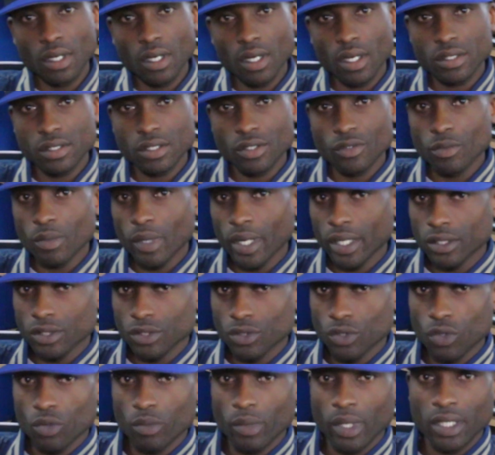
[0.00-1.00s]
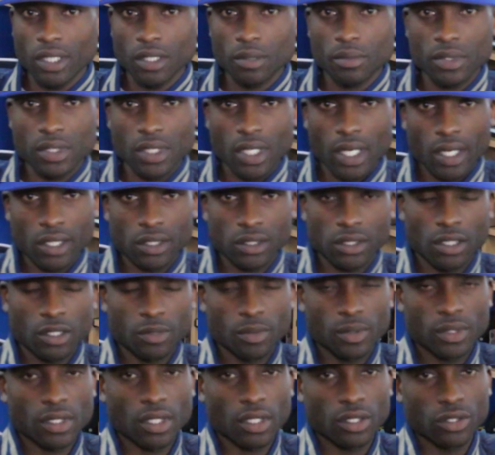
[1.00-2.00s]
How's everybody doing? My name is Cash's
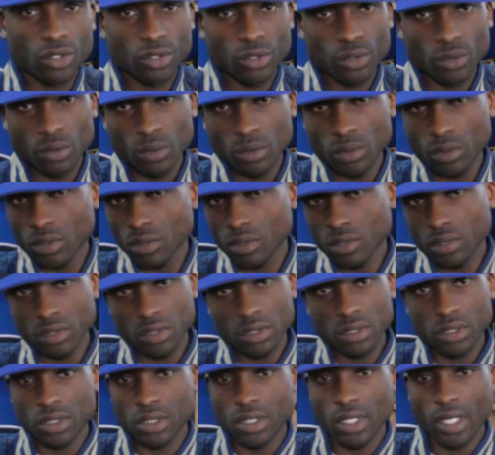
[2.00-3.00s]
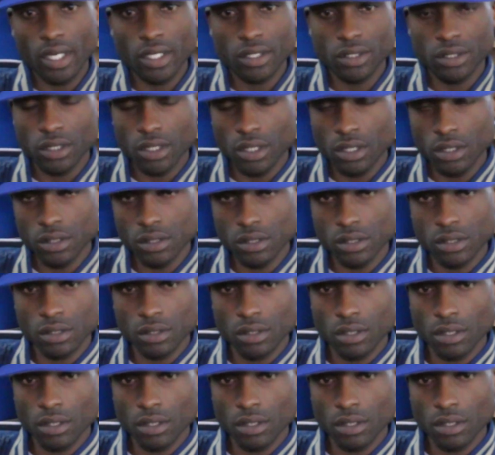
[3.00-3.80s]
Potential, or just Cash's.